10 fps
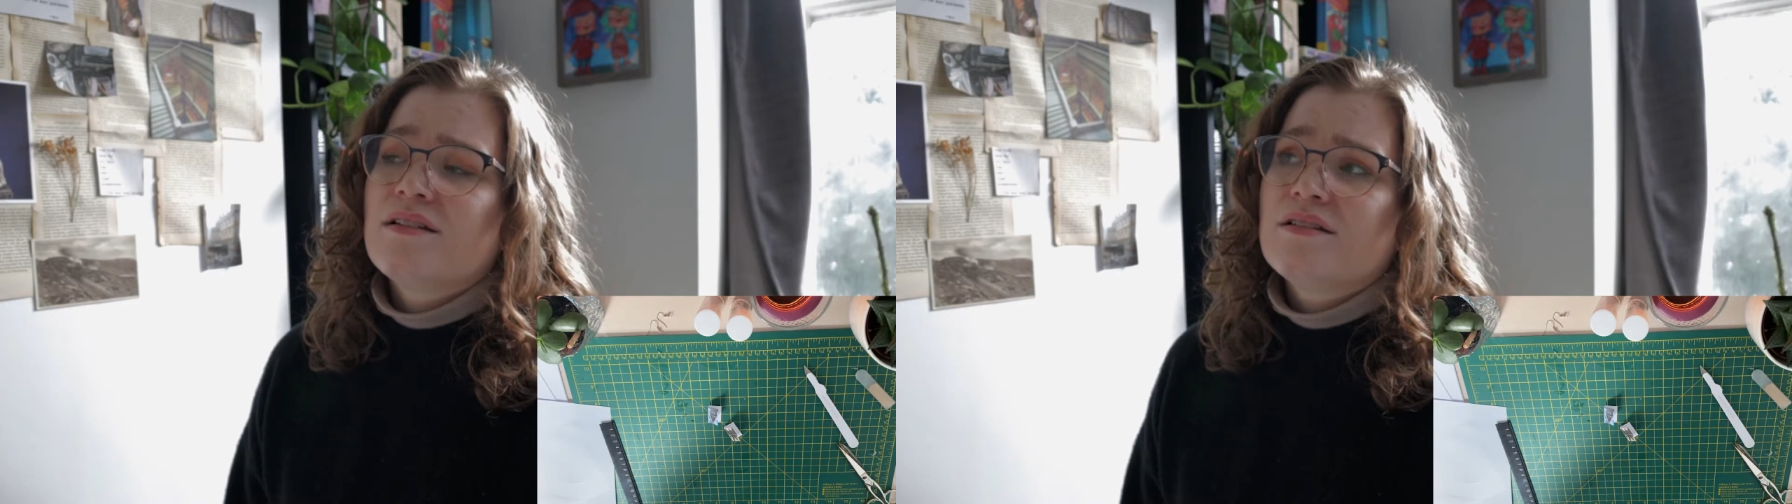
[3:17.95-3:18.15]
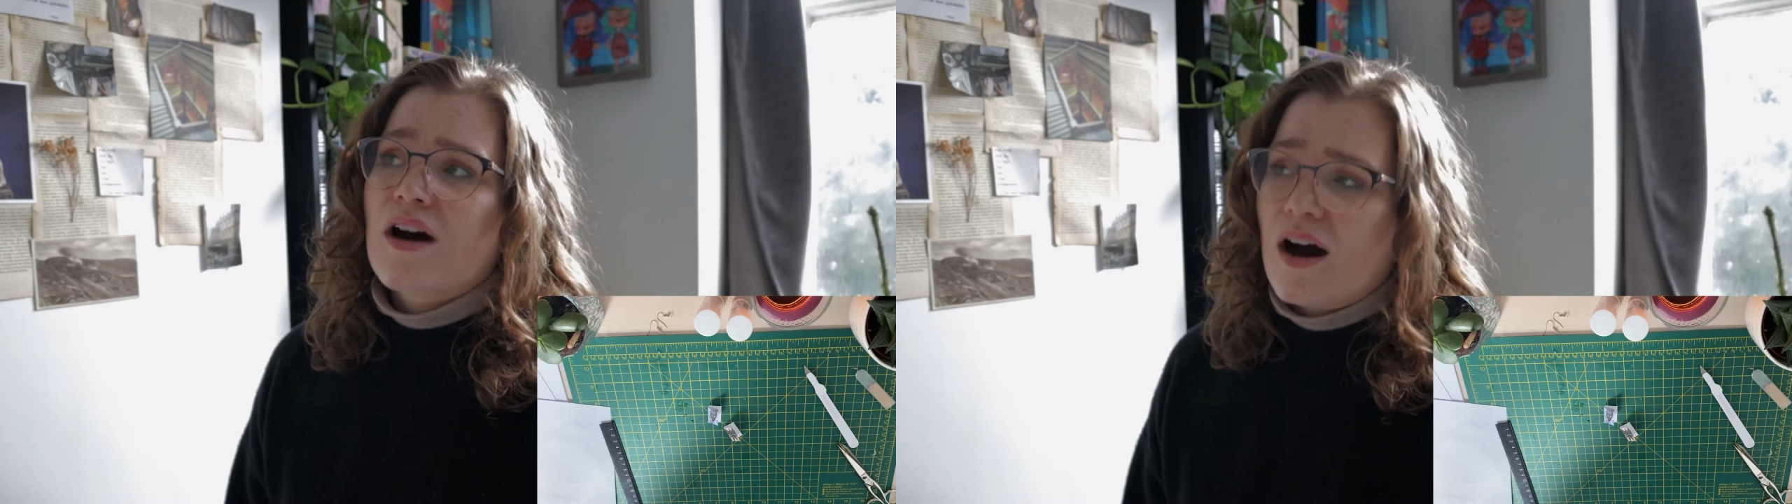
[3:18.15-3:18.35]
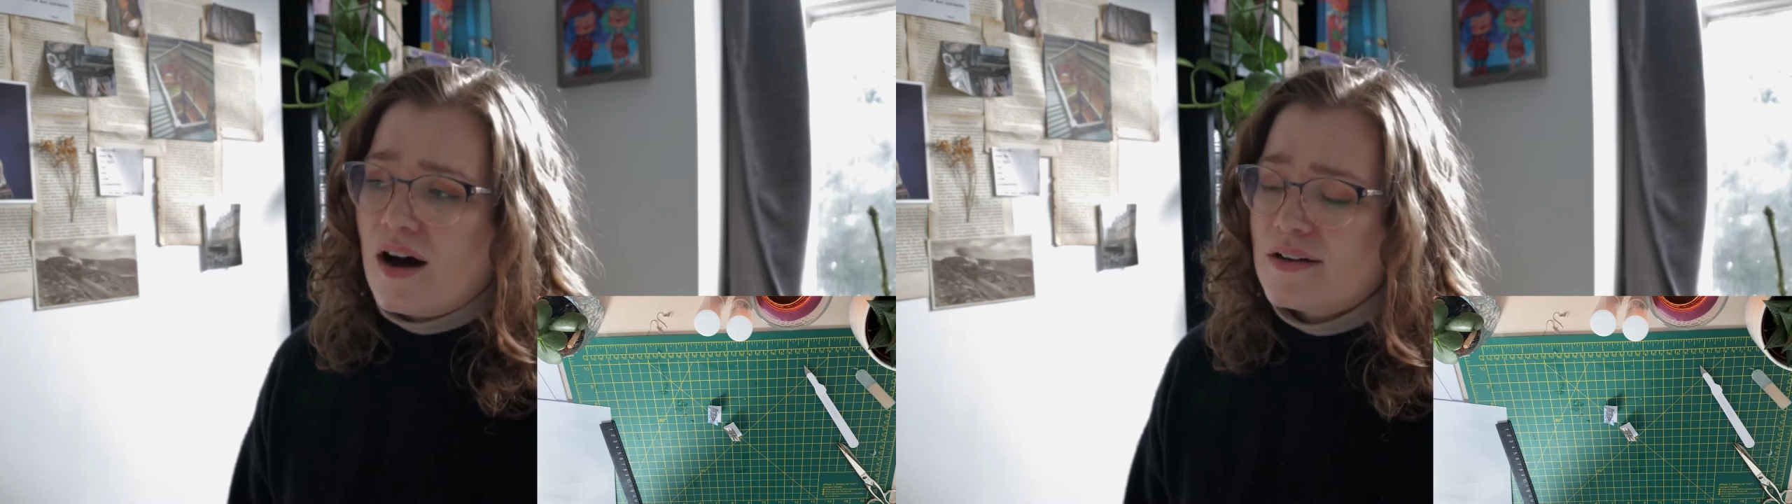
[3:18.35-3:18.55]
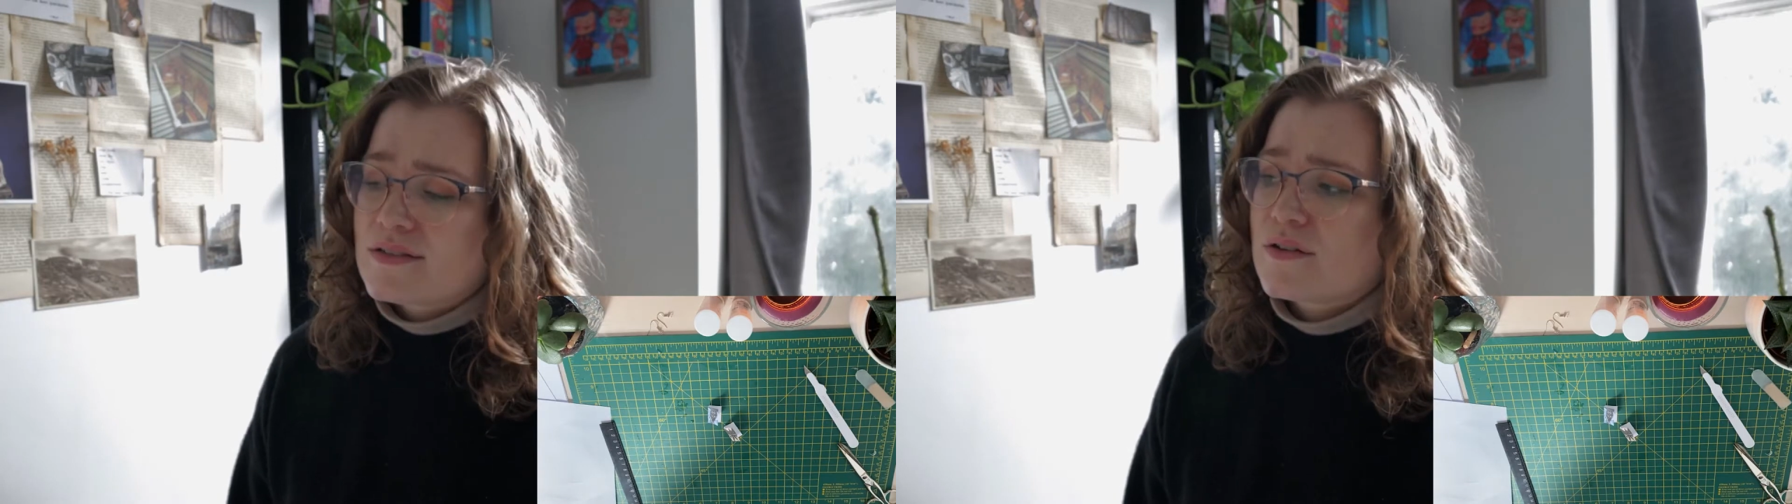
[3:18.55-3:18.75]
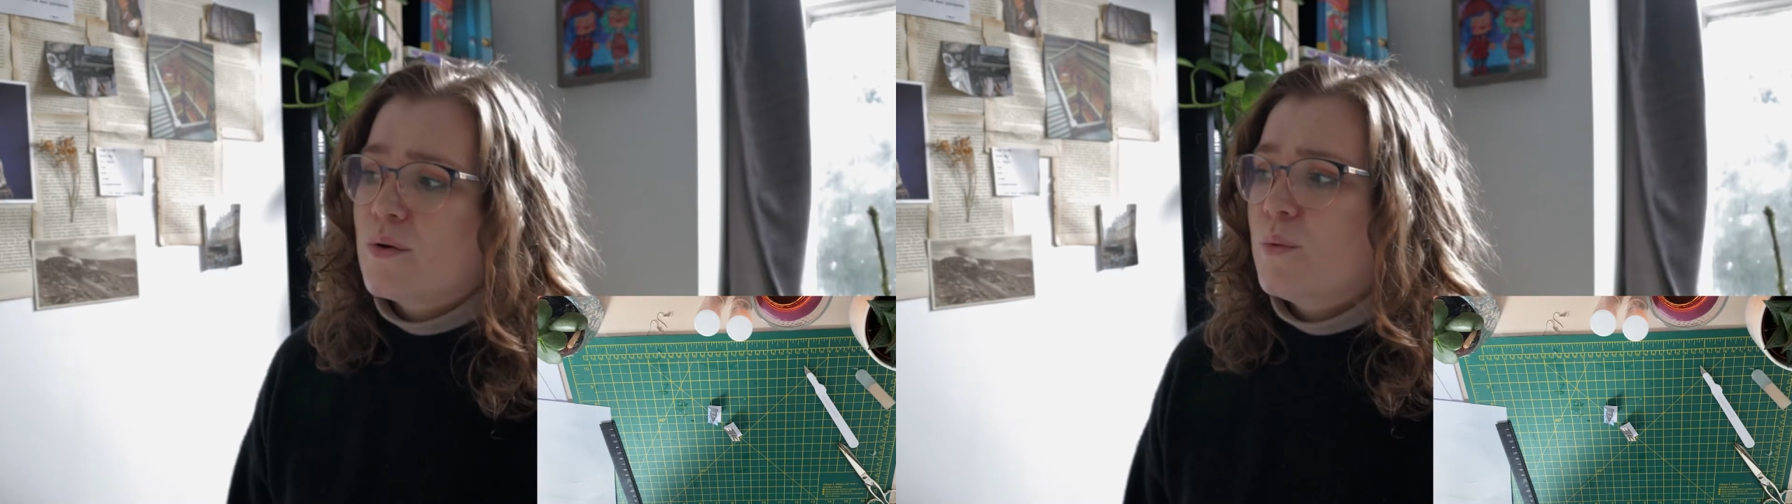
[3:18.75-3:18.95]

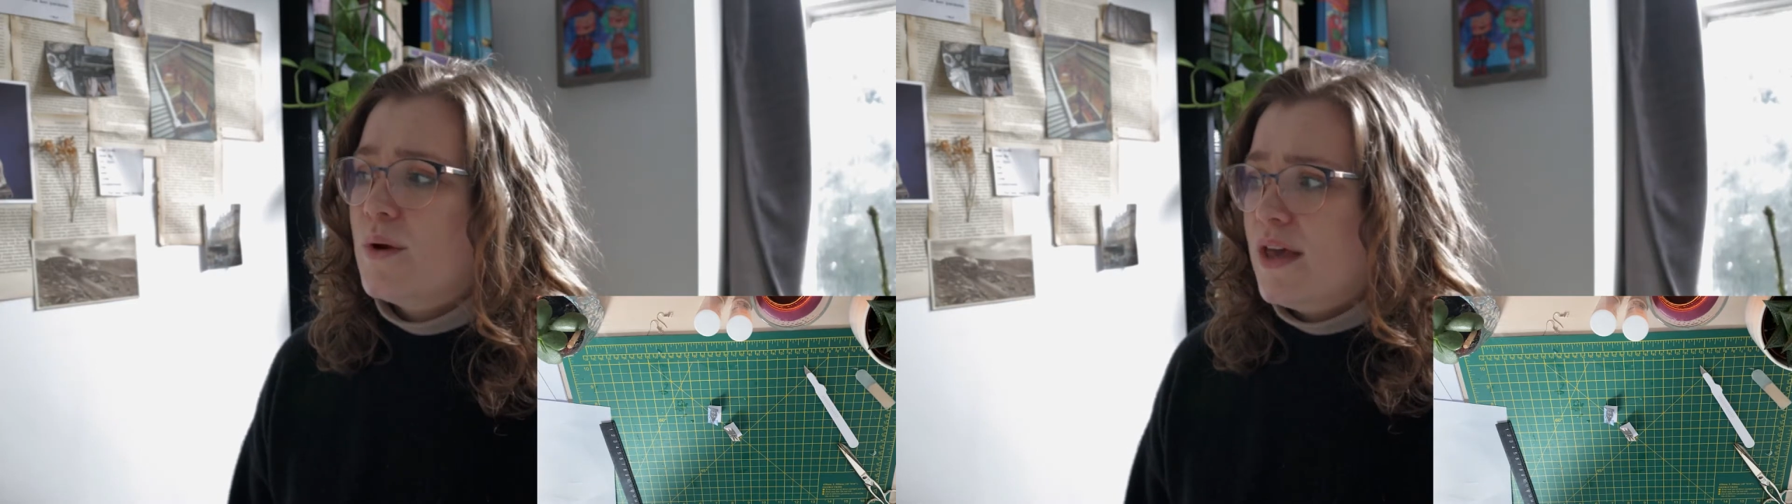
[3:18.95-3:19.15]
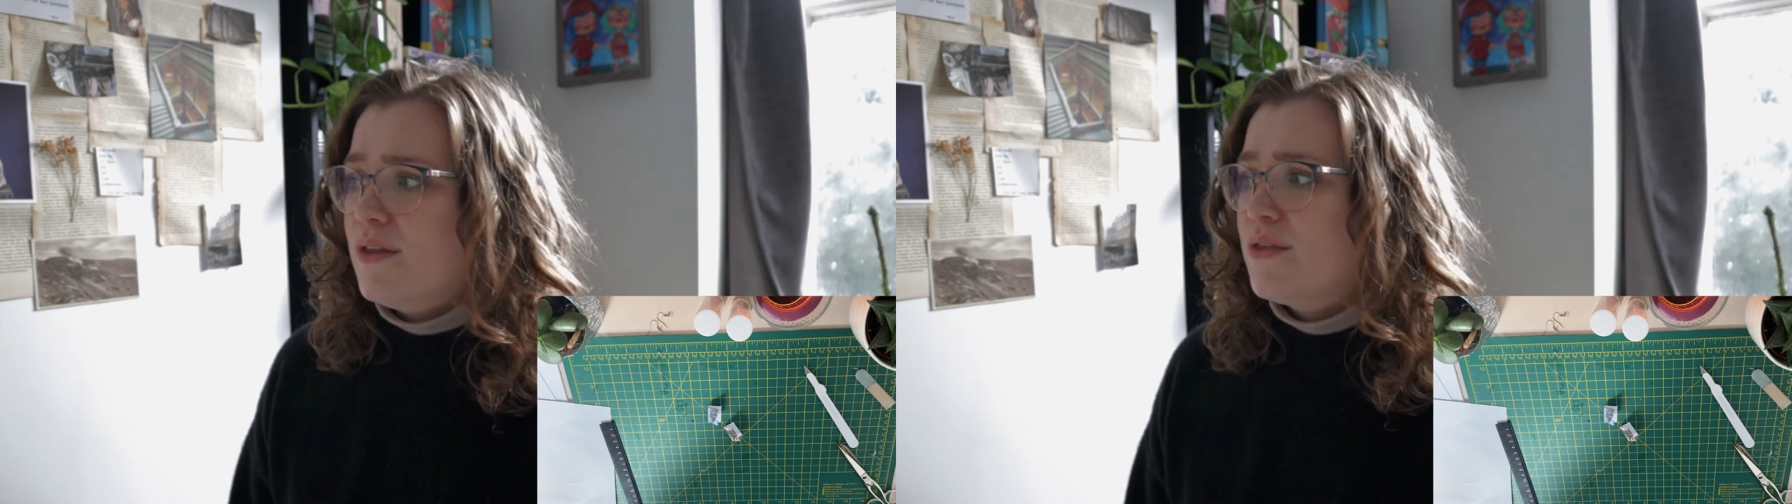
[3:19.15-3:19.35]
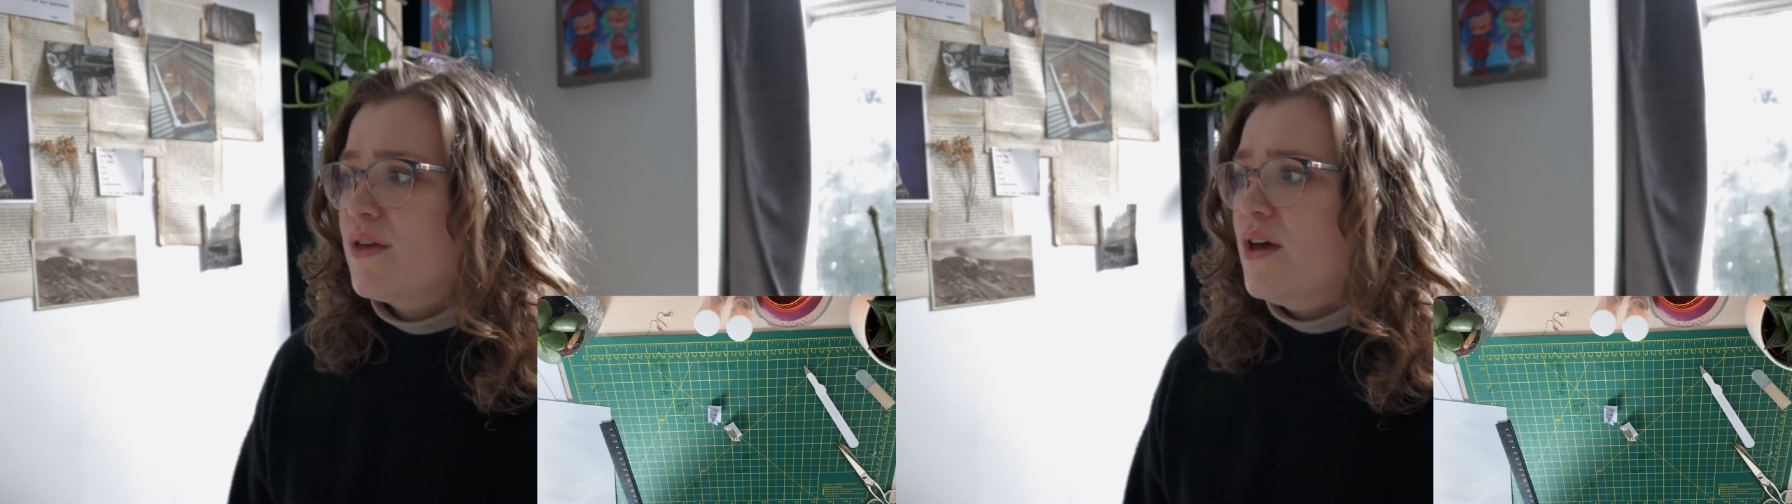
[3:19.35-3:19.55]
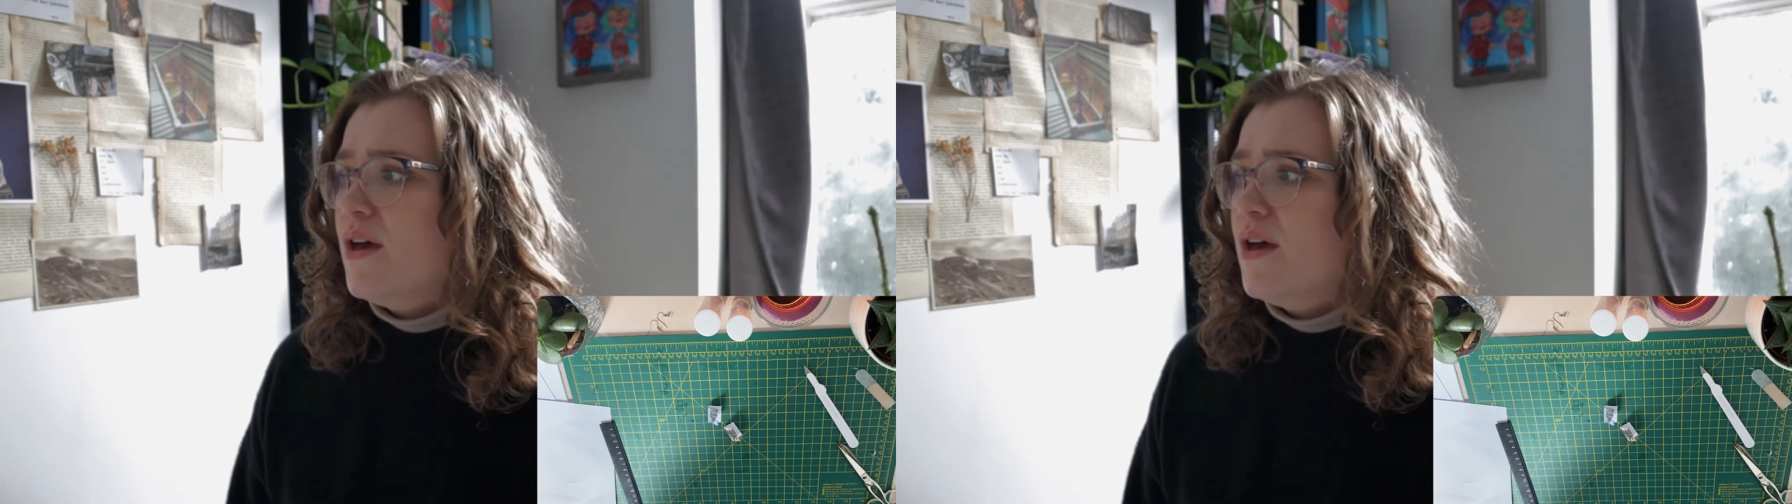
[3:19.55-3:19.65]
tasked with